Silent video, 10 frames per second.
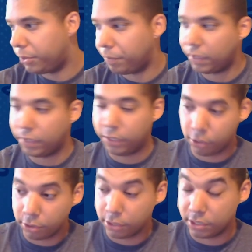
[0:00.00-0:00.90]
I think the
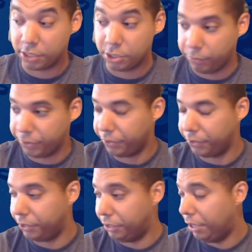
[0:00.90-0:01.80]
art is actually really
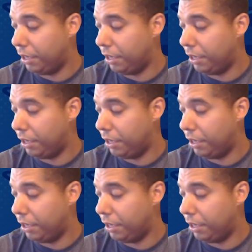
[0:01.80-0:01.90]
good.